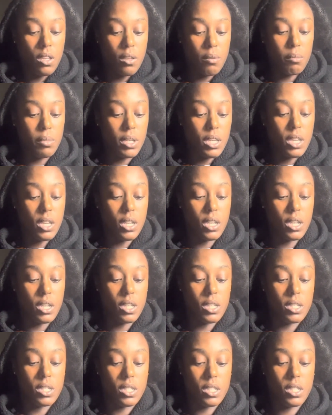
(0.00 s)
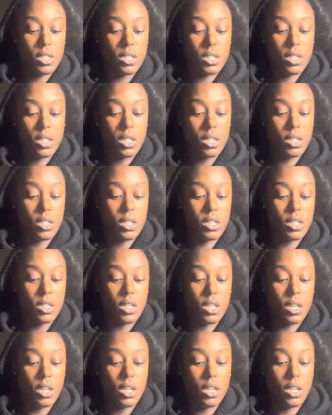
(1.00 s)
Because this is
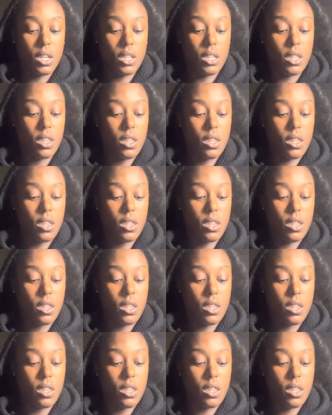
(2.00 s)
the